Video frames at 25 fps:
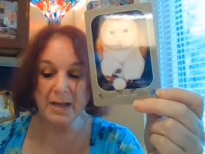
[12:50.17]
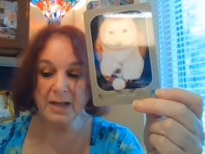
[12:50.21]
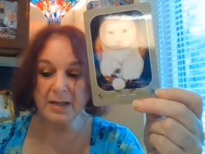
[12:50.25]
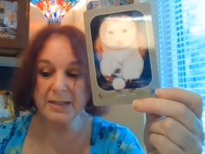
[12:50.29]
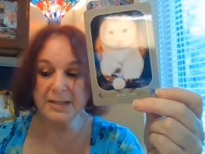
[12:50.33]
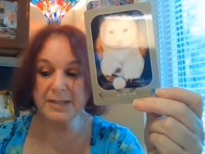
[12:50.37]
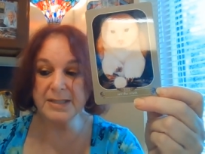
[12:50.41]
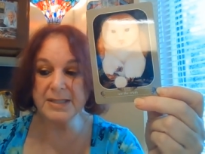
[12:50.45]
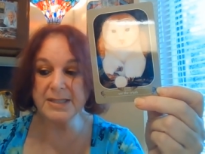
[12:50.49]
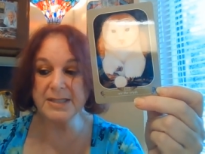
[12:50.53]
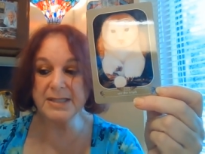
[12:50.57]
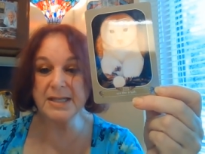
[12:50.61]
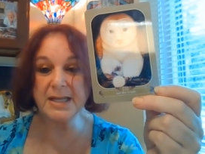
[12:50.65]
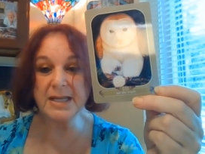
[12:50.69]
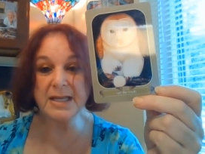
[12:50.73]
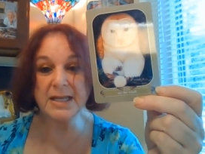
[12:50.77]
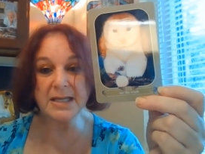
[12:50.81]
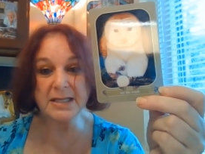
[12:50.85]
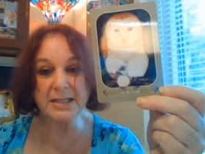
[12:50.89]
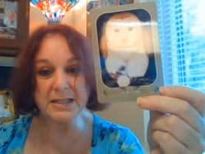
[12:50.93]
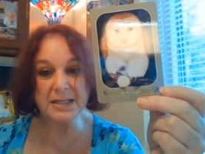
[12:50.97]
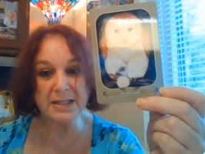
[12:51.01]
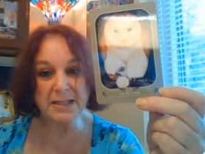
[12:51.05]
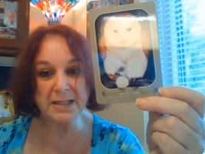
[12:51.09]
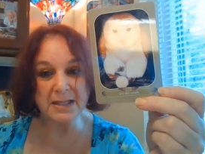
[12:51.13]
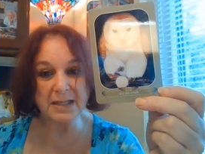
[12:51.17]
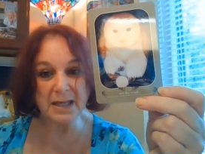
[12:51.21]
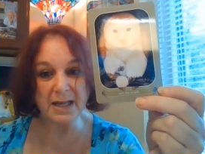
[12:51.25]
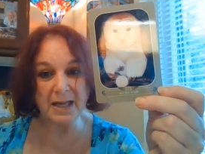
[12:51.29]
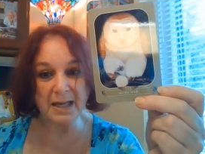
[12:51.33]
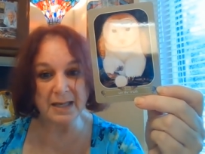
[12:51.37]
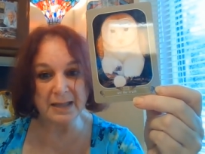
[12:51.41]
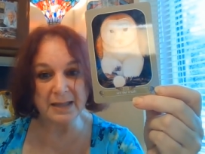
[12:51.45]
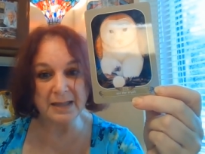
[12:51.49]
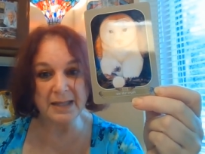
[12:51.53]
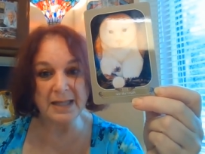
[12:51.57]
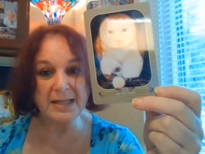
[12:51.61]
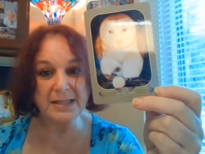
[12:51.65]
See it.
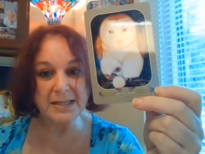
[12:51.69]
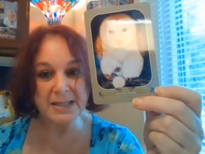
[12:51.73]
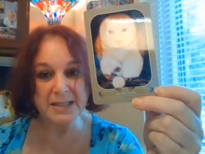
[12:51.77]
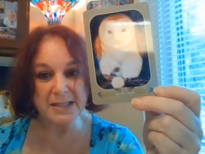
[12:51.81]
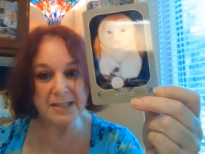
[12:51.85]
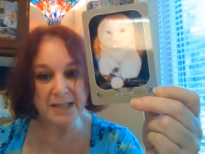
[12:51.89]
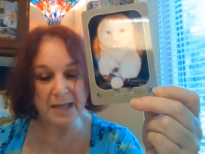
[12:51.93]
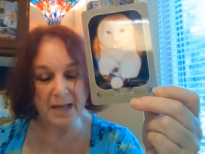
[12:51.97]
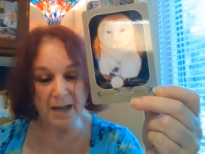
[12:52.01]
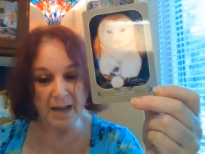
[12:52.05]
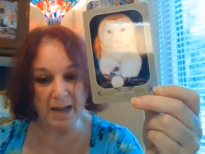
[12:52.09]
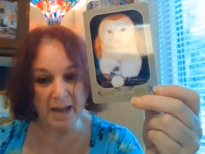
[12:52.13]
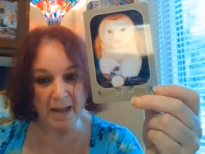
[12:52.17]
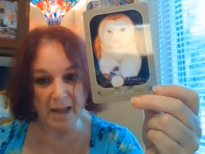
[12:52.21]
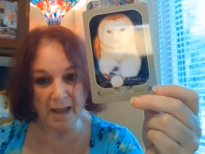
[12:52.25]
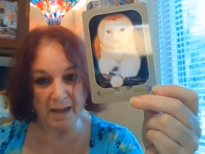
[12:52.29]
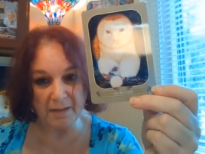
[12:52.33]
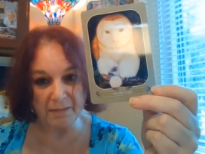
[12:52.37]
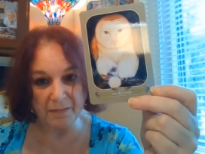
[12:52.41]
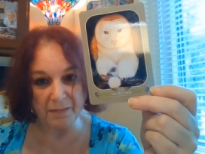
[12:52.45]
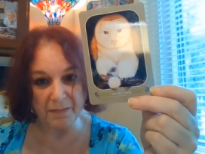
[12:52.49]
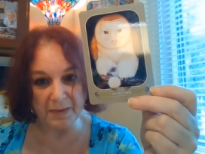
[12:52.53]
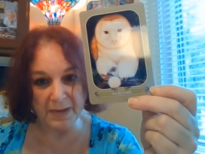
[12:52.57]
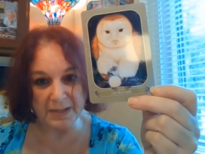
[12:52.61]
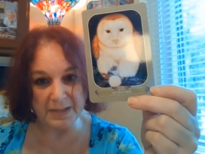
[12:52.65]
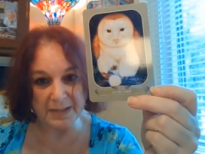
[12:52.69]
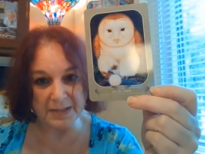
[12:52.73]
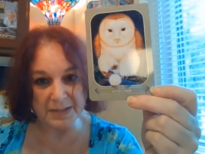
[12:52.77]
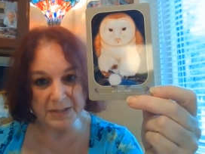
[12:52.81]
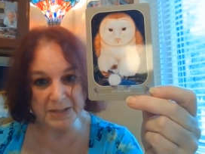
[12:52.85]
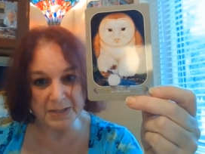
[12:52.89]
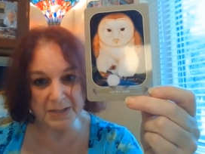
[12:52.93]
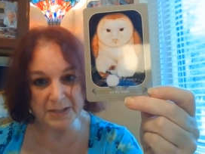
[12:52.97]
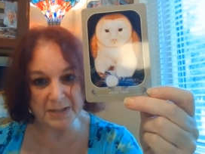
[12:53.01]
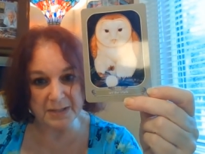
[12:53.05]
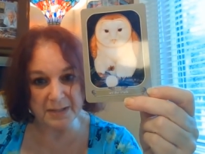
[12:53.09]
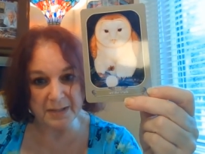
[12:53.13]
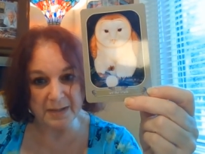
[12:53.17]
At least have
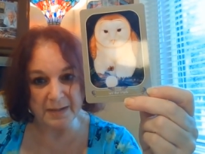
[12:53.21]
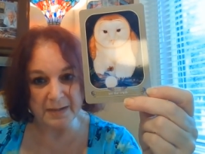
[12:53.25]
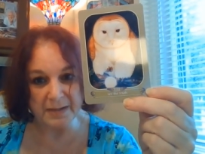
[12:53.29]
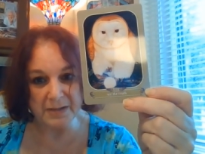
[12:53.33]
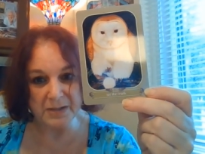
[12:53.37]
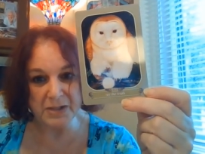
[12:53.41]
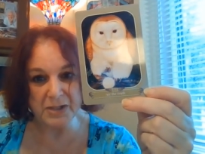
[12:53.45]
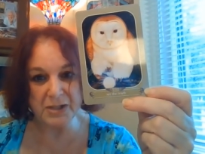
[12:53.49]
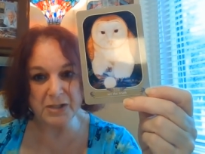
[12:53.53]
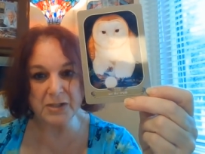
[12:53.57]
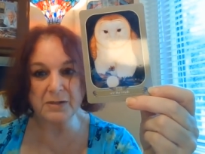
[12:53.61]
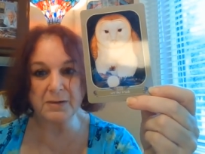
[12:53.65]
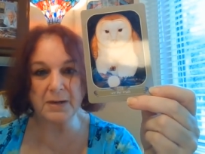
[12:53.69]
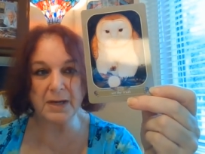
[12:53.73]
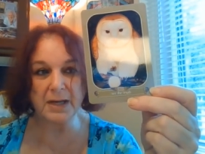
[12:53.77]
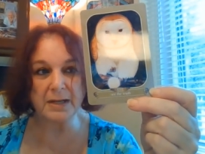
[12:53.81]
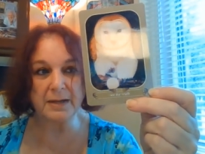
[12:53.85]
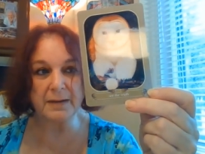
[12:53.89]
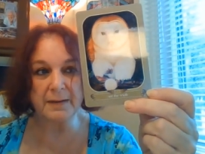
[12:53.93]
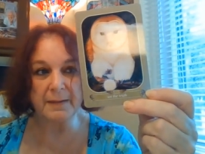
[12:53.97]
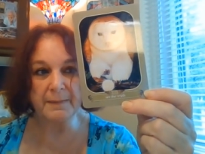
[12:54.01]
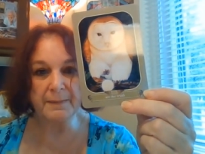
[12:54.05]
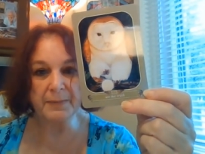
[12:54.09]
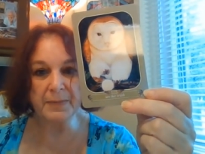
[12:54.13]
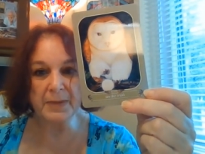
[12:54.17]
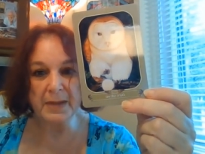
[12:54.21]
witness to it.